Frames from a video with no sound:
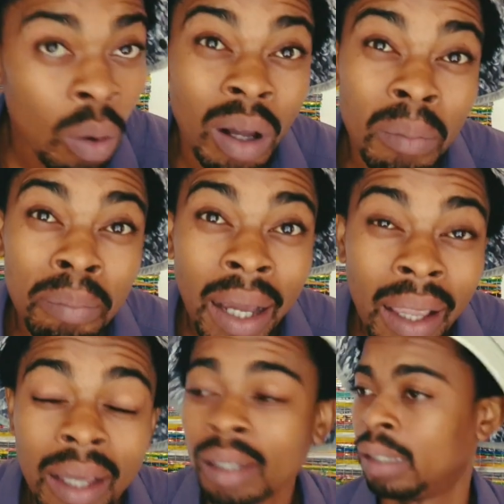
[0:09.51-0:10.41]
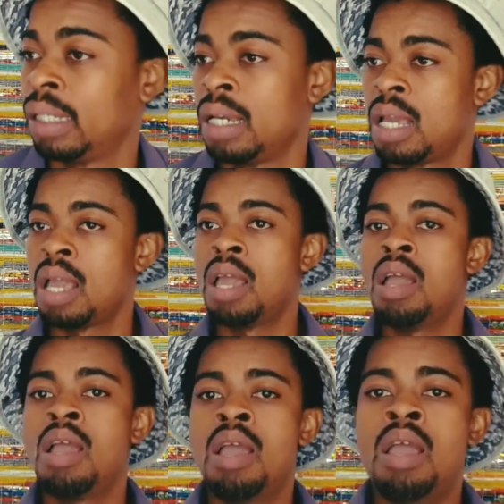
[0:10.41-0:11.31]
Welcome back.
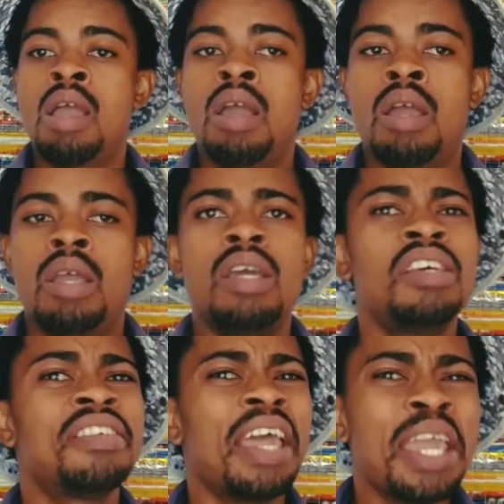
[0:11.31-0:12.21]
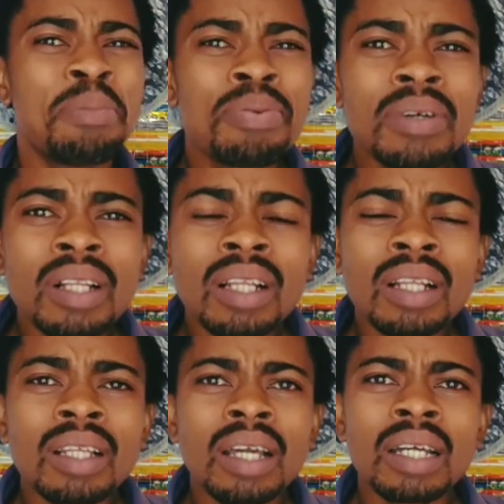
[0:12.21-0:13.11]
It is
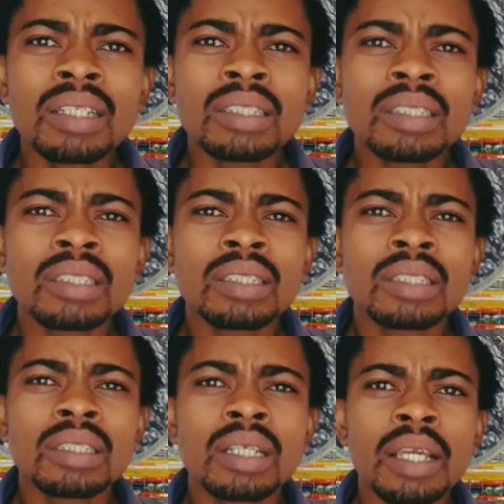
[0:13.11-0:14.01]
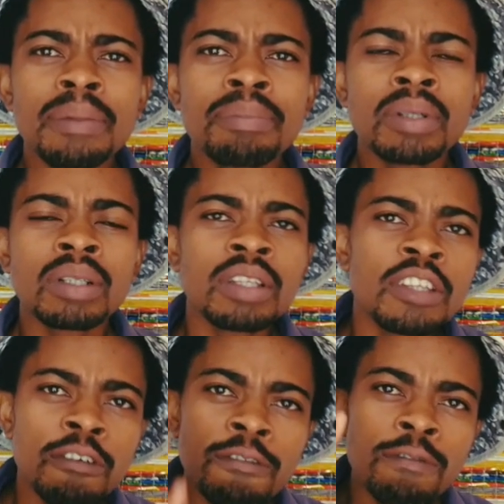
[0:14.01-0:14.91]
April, guys. April,
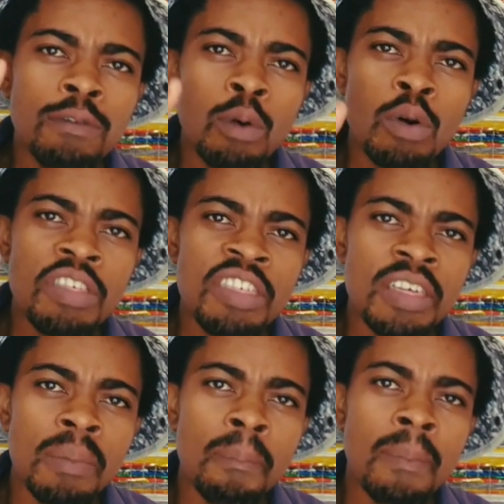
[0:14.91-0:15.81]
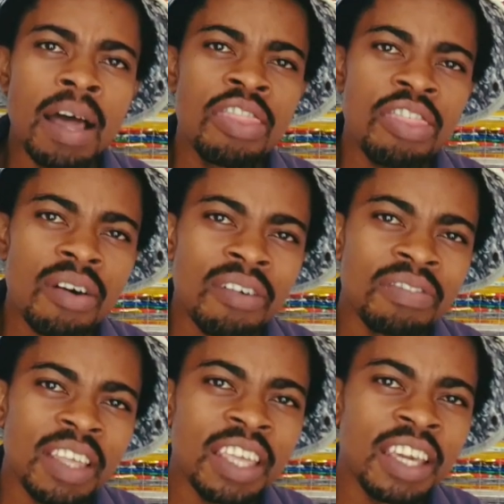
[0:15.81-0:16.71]
the 4th month
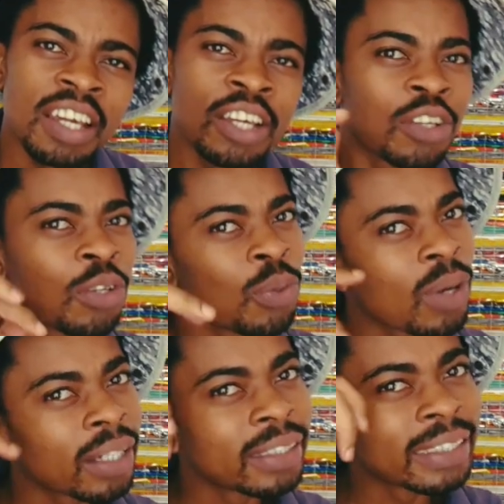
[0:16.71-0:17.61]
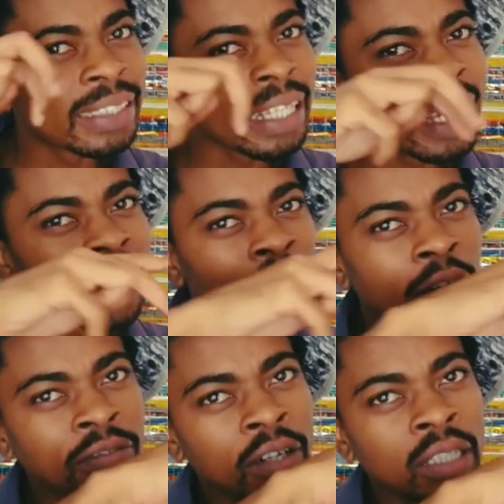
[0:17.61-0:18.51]
of the year. Do you understand
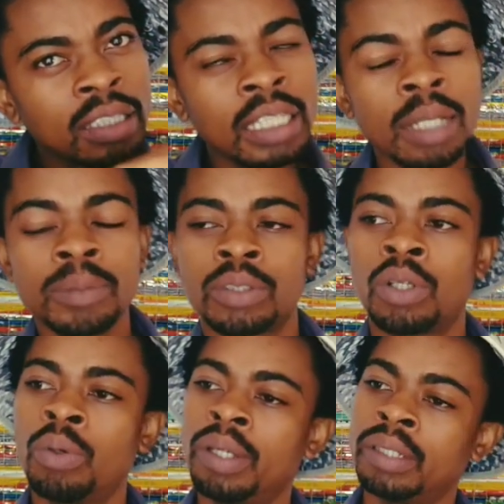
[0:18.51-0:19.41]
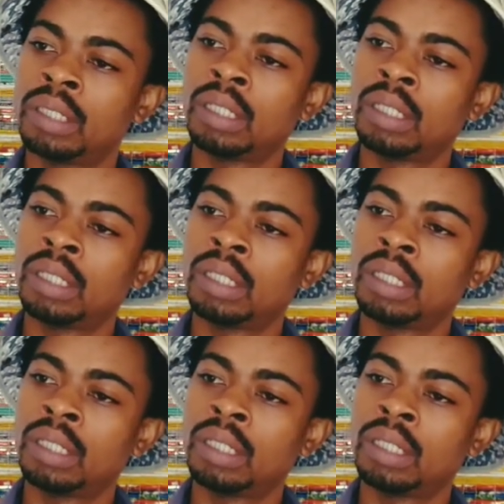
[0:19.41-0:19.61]
how fast time is going?